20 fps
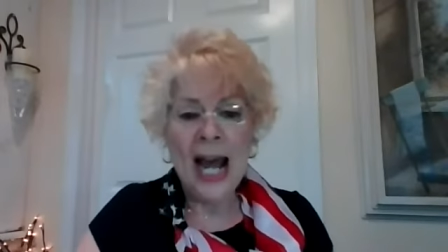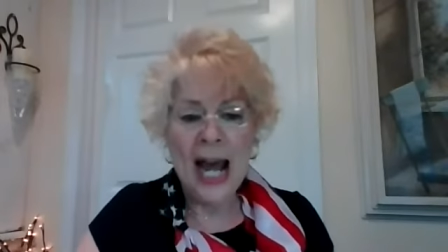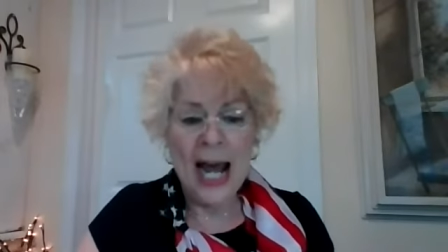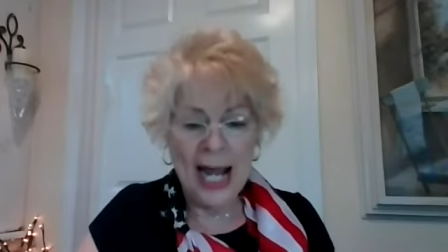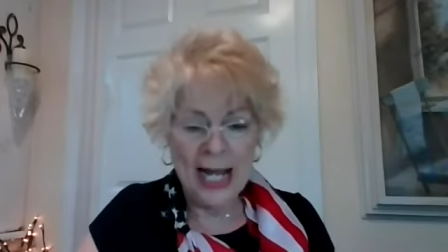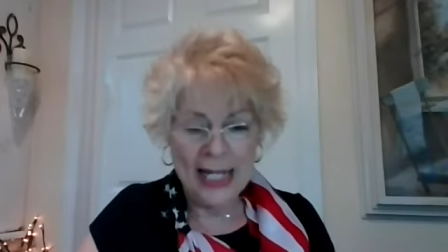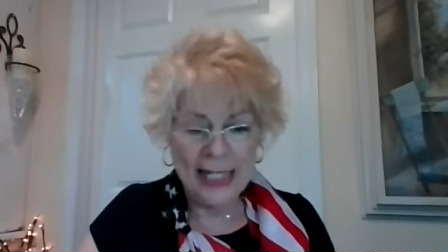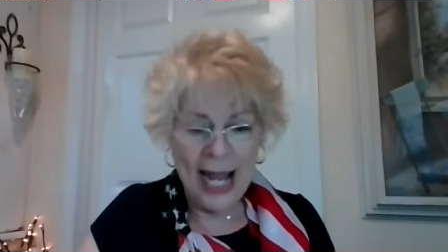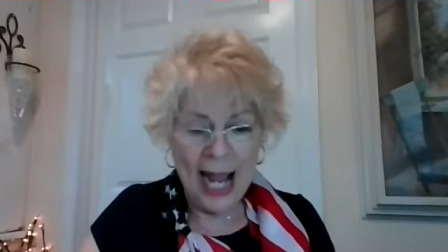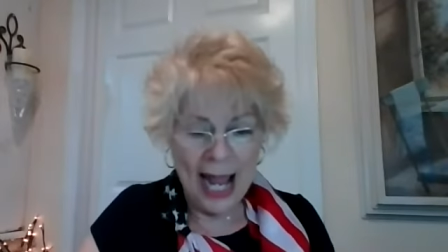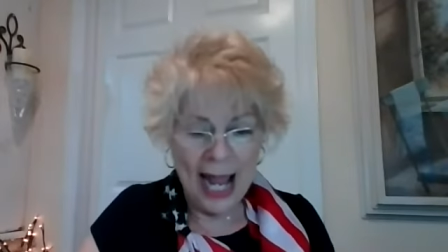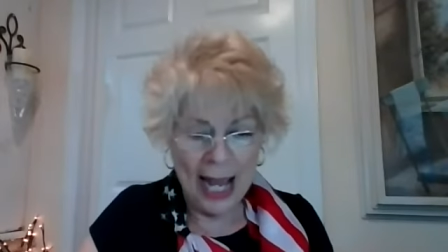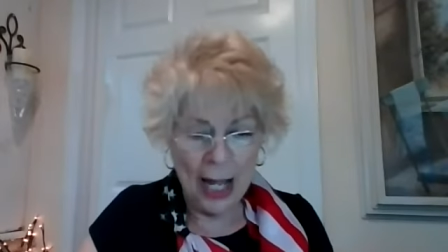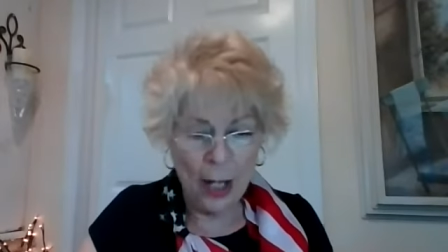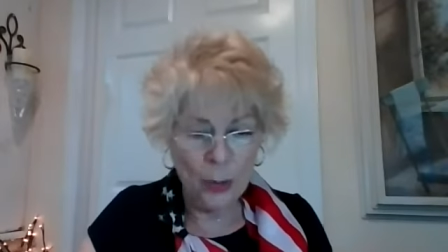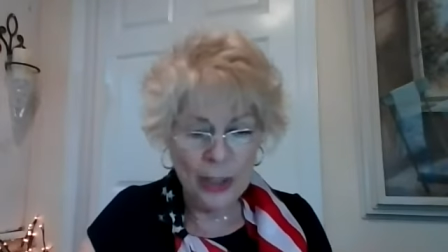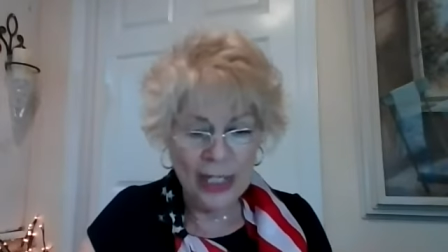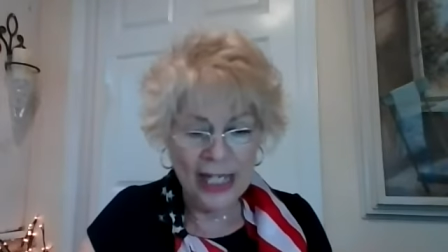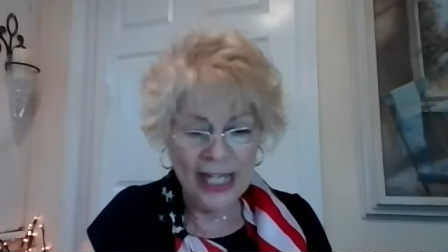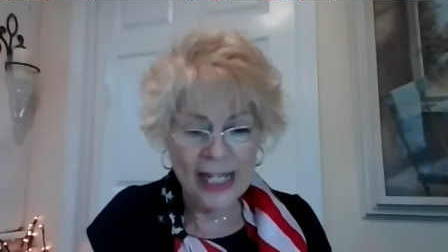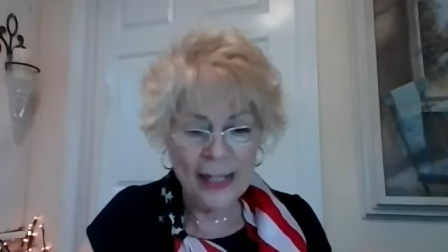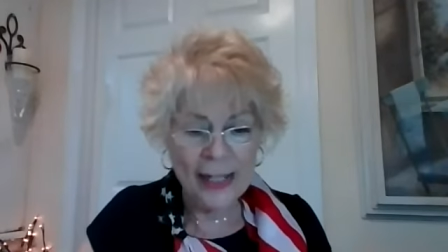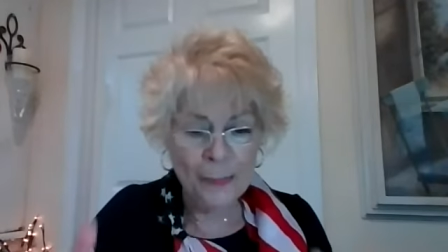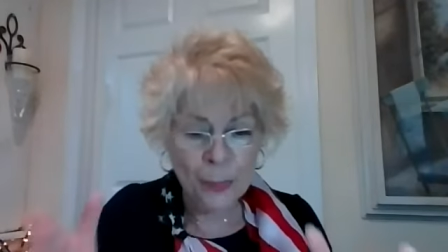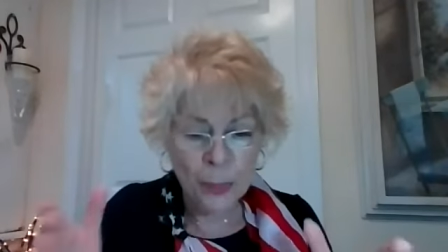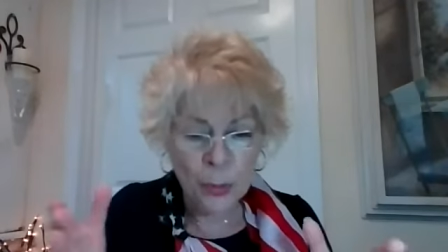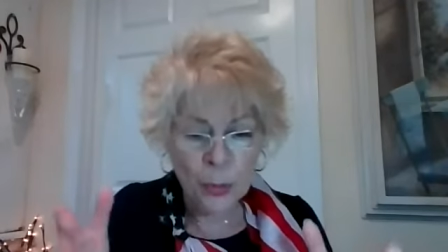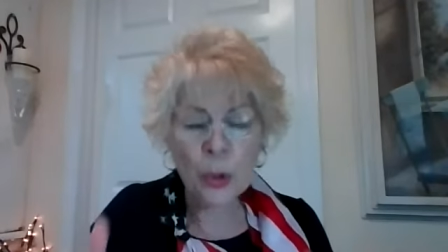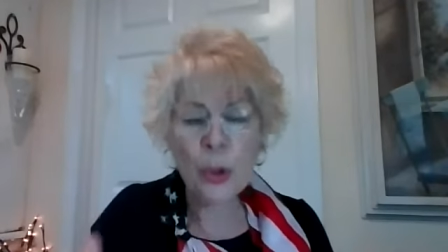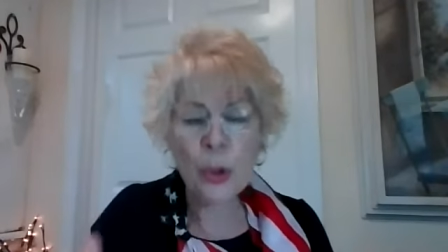on how he
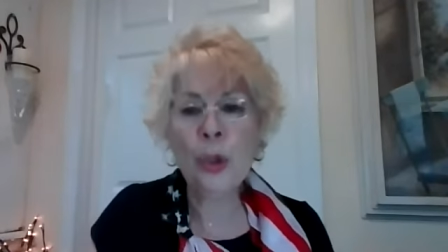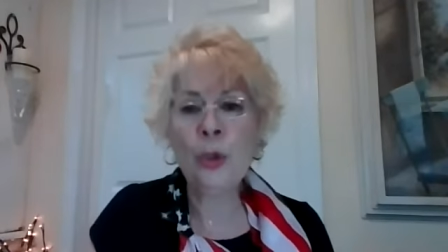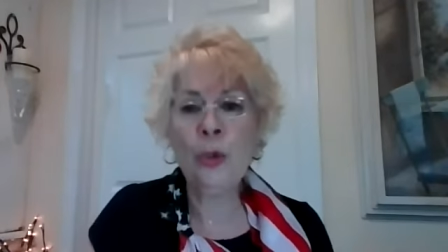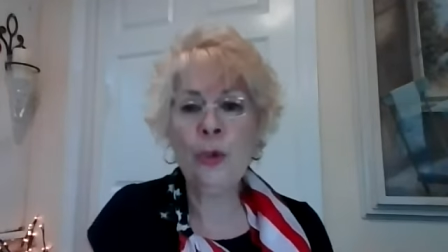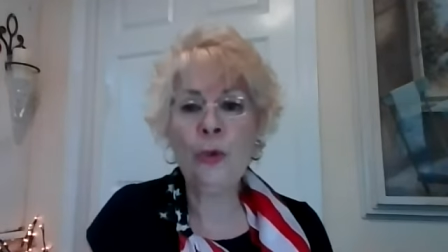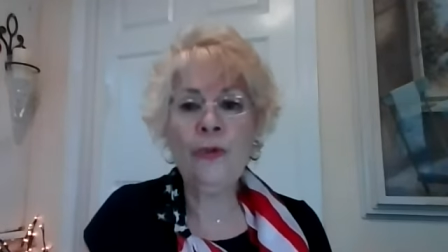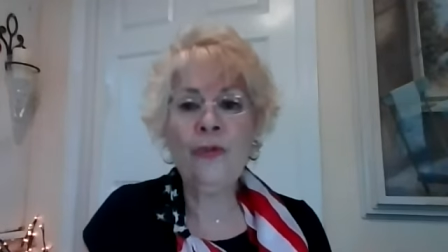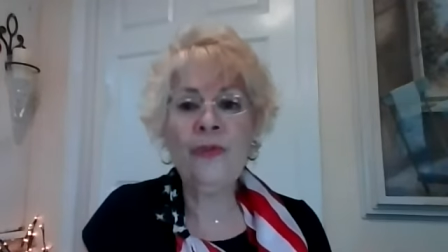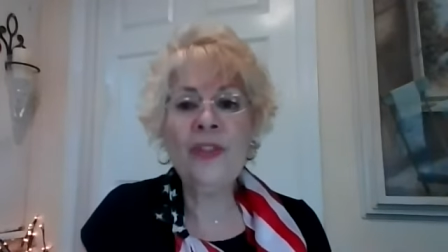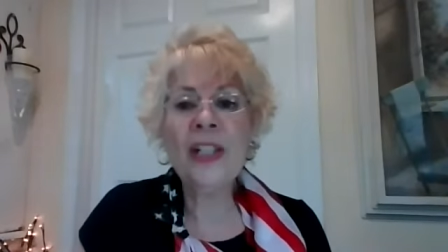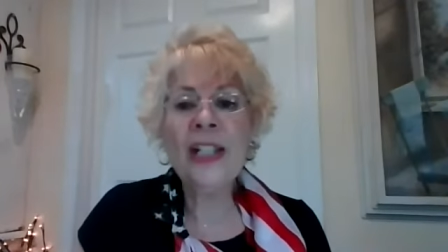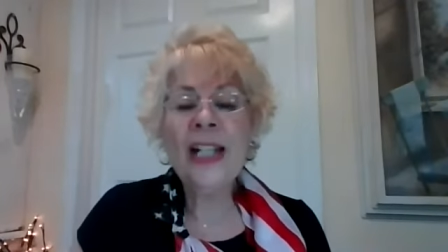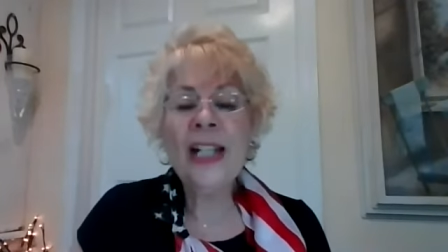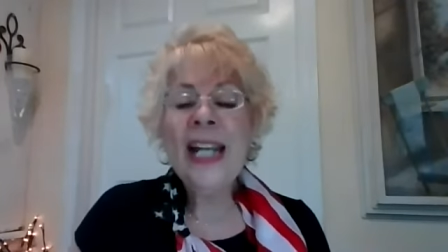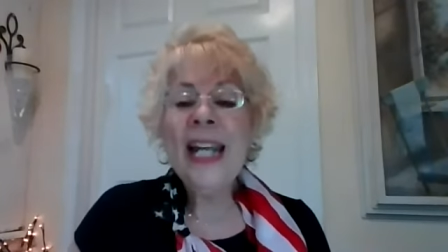proved